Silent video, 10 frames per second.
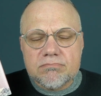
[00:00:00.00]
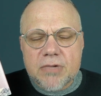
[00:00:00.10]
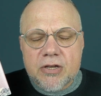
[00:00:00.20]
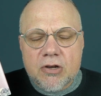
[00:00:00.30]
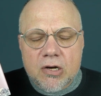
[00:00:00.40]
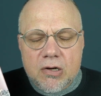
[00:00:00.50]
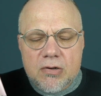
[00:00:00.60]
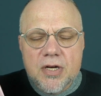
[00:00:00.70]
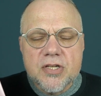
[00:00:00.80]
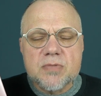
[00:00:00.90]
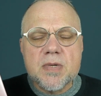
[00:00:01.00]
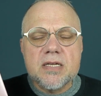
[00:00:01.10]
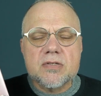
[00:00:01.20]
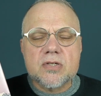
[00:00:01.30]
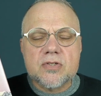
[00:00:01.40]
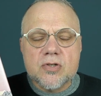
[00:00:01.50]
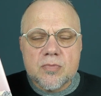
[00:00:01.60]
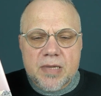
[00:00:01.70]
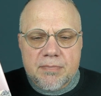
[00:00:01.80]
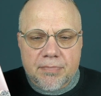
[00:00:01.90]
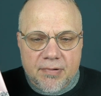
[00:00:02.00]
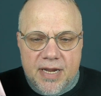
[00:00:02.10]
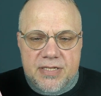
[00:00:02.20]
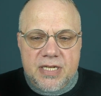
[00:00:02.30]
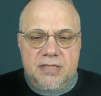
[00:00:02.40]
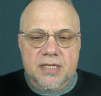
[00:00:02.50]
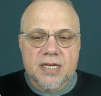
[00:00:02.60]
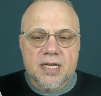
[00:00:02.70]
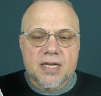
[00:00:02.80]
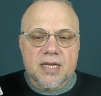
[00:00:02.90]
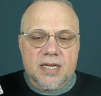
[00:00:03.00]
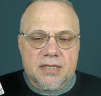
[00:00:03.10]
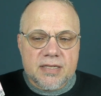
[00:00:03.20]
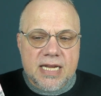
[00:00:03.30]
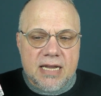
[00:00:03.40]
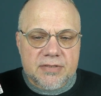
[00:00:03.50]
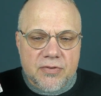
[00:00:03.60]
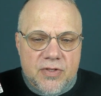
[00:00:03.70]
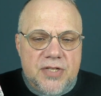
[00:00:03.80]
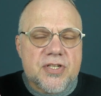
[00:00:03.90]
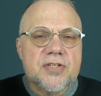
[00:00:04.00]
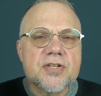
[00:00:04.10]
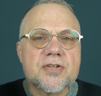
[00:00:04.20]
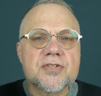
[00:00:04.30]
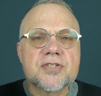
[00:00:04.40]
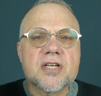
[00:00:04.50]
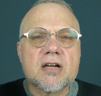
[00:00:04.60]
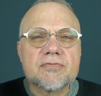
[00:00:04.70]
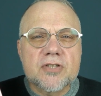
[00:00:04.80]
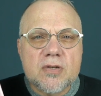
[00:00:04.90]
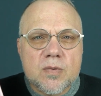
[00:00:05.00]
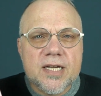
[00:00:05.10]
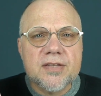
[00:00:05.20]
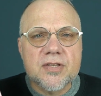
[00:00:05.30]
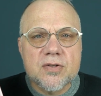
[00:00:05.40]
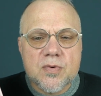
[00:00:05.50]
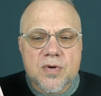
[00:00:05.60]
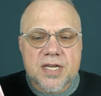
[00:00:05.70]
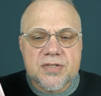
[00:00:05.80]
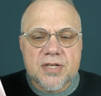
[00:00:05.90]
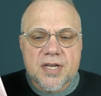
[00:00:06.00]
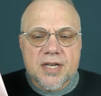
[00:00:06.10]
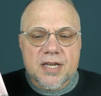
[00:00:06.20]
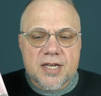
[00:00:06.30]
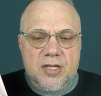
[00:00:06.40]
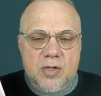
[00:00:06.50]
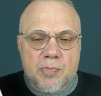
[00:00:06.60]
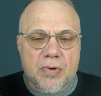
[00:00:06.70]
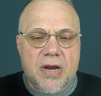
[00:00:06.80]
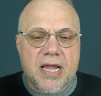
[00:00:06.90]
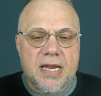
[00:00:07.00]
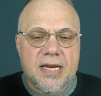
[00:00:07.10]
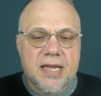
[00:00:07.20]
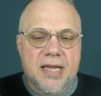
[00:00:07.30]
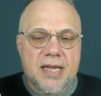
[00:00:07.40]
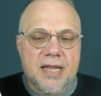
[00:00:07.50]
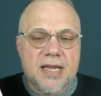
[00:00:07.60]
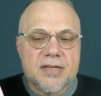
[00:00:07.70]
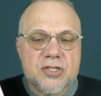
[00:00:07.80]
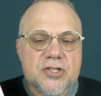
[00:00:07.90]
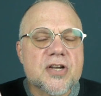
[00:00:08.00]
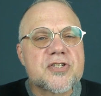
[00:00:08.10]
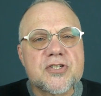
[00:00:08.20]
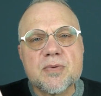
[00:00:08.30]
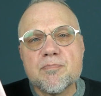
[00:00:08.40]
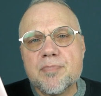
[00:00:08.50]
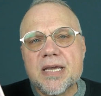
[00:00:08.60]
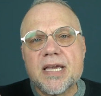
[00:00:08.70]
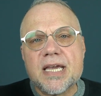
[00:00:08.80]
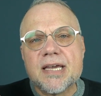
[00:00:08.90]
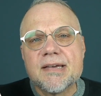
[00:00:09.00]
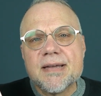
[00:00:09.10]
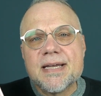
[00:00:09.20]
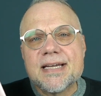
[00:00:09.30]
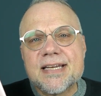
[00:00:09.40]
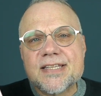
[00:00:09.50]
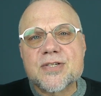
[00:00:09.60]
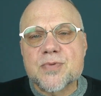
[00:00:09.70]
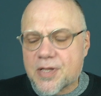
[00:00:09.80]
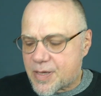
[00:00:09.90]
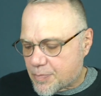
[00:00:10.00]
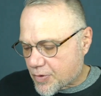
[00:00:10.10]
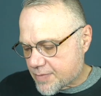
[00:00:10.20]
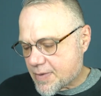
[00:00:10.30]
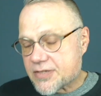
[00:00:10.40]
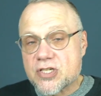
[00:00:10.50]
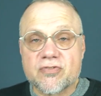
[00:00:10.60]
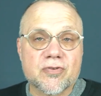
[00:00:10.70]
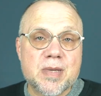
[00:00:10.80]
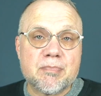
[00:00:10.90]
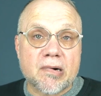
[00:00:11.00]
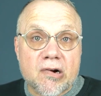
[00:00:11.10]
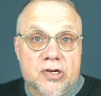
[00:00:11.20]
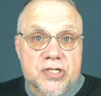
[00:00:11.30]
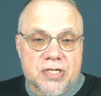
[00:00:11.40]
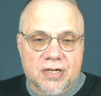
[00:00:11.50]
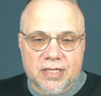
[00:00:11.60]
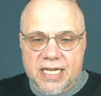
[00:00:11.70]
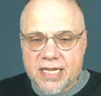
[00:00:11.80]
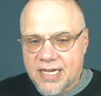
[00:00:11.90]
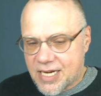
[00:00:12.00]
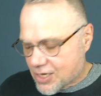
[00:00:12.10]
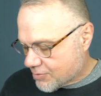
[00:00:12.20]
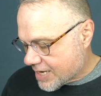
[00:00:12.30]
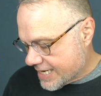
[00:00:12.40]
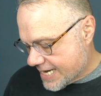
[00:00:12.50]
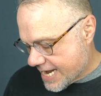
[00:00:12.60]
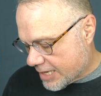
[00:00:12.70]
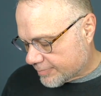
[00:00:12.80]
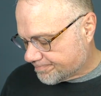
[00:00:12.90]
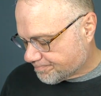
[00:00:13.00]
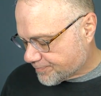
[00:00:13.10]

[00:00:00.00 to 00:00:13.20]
encouragement to be present in the now, to listen to yourself, to quiet the noise in your brain and just be. And that's a really important message for me personally right now.